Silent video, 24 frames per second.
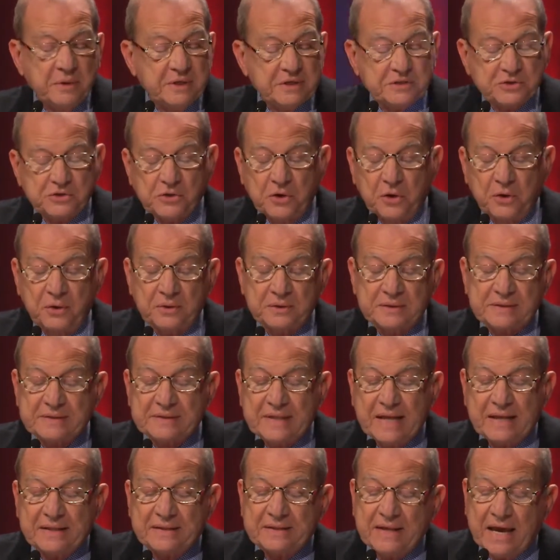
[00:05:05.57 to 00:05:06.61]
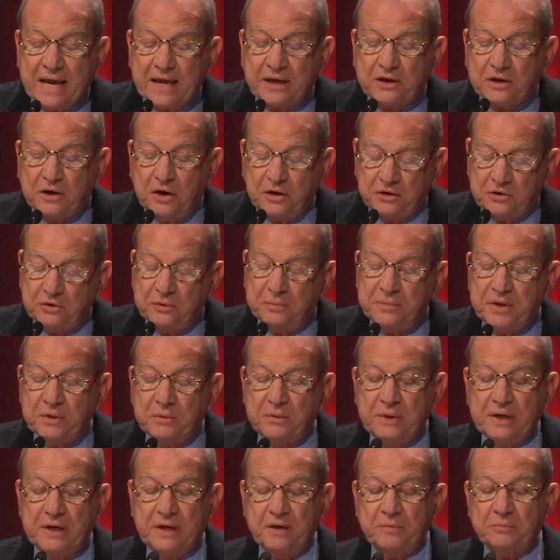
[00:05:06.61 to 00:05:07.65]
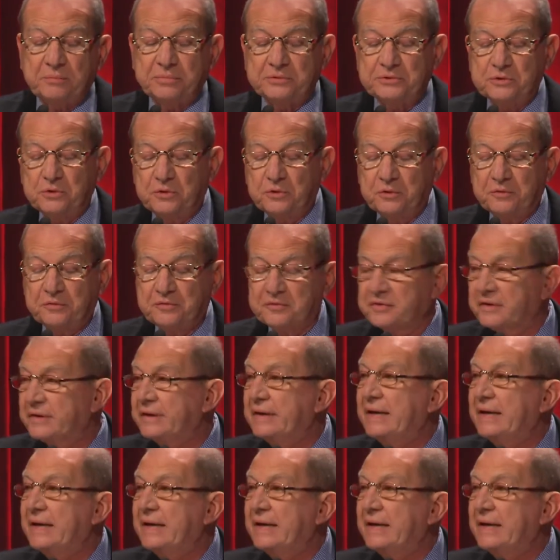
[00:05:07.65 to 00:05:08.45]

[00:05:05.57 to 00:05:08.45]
thought that the economy will improve